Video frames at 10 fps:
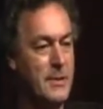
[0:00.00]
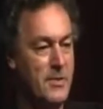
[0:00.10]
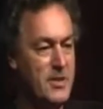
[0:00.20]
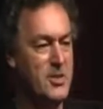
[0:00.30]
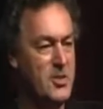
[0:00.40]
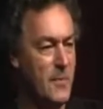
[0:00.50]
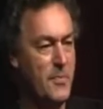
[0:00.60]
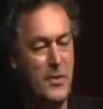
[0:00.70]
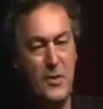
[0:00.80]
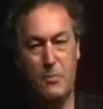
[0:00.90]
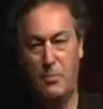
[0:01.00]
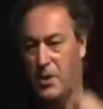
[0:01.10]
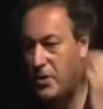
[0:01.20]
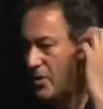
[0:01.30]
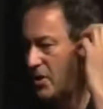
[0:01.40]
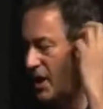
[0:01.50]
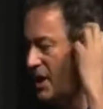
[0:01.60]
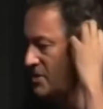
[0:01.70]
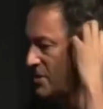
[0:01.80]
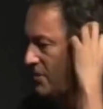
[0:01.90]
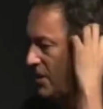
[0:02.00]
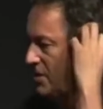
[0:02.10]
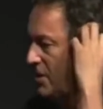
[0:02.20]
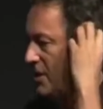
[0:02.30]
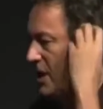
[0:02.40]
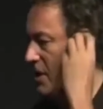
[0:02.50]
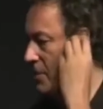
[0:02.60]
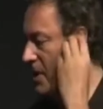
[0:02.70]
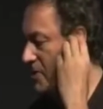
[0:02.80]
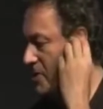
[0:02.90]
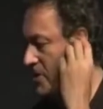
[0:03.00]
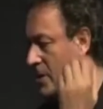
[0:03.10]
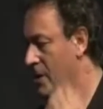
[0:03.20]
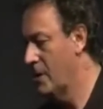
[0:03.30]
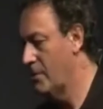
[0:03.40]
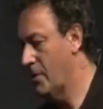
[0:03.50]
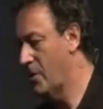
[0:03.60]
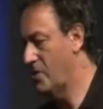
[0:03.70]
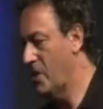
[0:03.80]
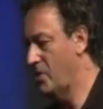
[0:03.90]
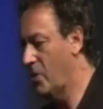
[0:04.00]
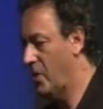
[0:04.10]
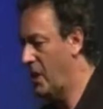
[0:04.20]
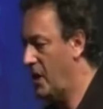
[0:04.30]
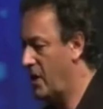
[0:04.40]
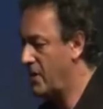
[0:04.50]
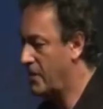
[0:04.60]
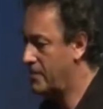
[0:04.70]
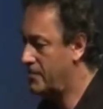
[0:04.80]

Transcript: This is something you can bring to your clients, I think, on a daily basis, because they certainly need it.